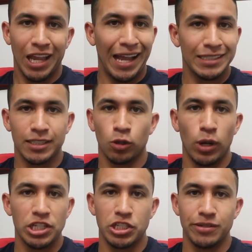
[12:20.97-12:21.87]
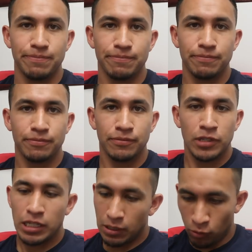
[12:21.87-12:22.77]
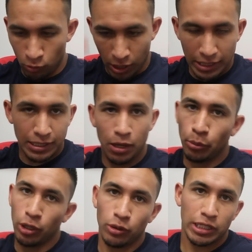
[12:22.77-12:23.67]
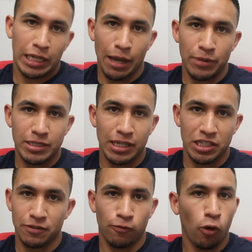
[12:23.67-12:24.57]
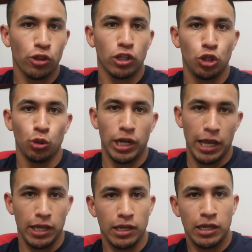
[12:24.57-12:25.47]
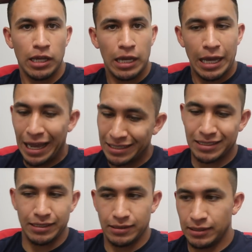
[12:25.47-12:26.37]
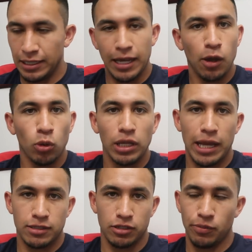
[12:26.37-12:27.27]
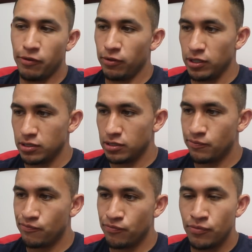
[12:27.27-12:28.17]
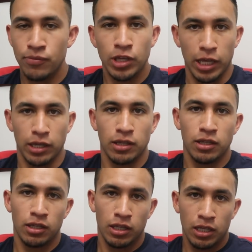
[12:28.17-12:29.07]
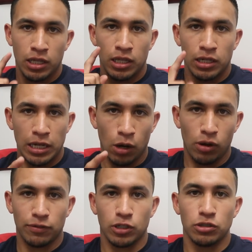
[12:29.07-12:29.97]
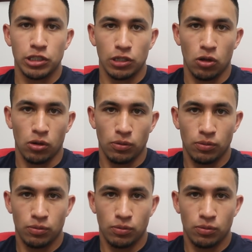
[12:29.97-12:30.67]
ask a question right down below in the comment section for the Q&A. Ask it, and I will answer it, my friends. Okay, now we're off to go see Coloco.